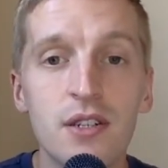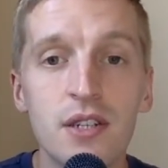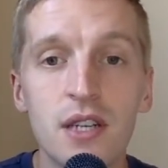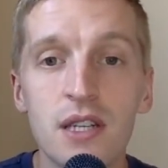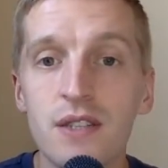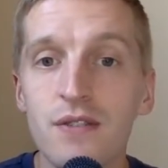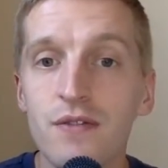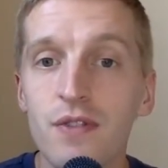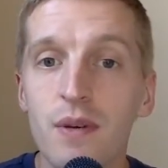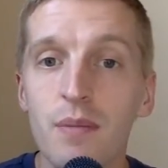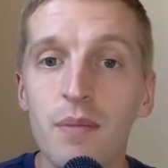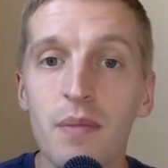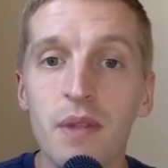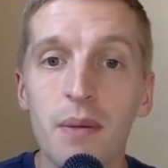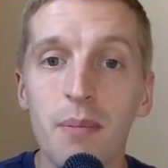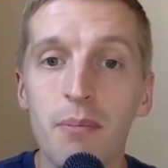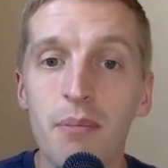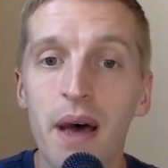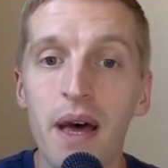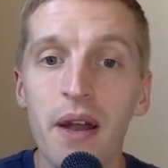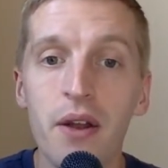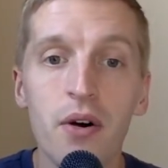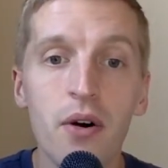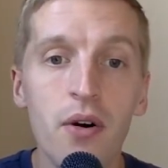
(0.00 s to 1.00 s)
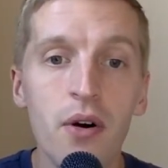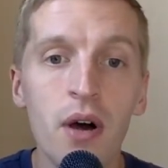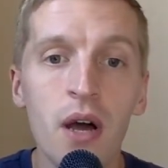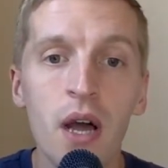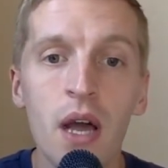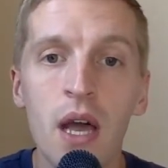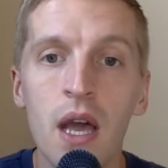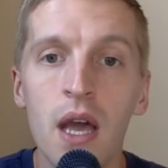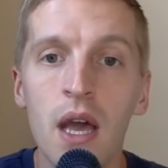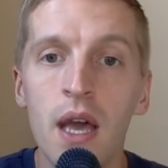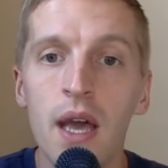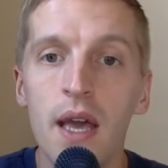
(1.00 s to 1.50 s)
just from the metal
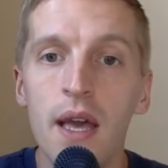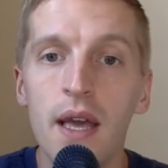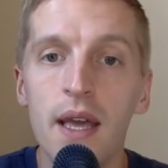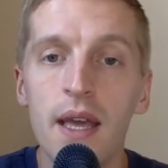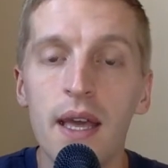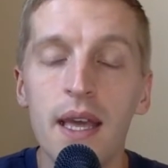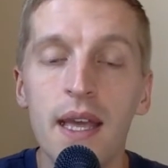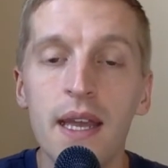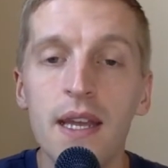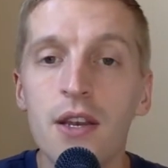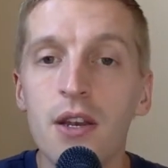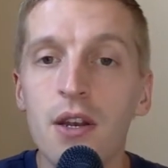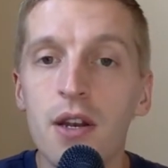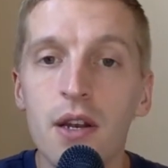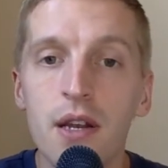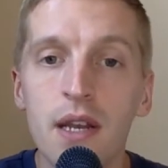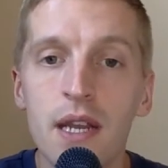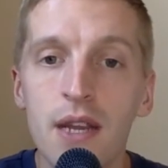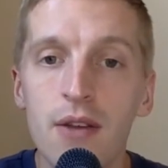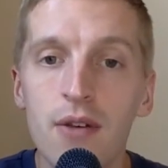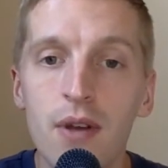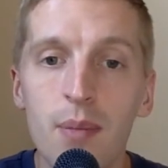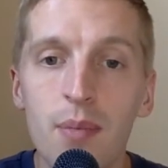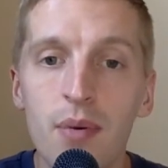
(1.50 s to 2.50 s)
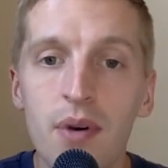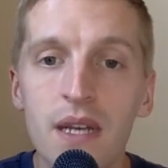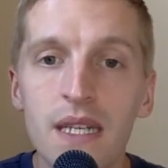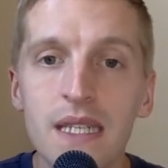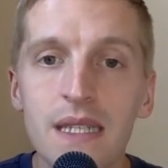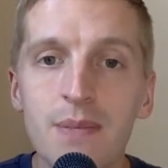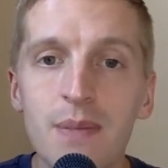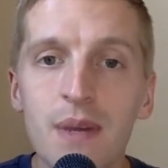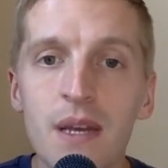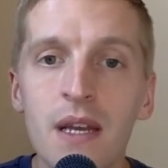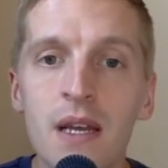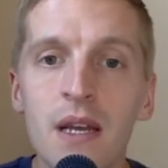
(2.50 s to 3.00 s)
in your knee
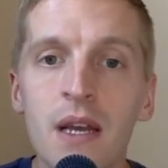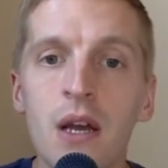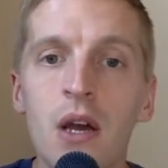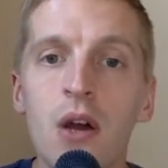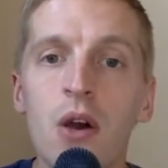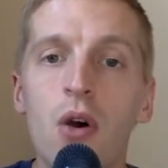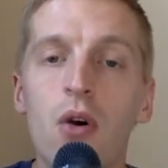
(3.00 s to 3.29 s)
replacement,